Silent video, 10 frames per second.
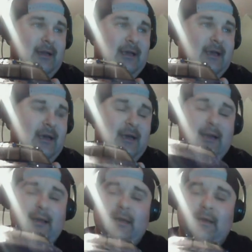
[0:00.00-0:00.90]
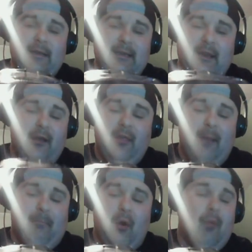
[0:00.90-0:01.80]
You know, that purple
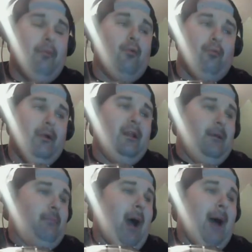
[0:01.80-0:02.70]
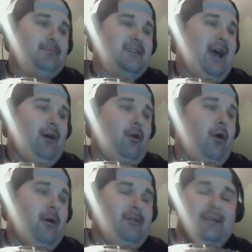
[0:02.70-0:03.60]
really pops out on this diecast.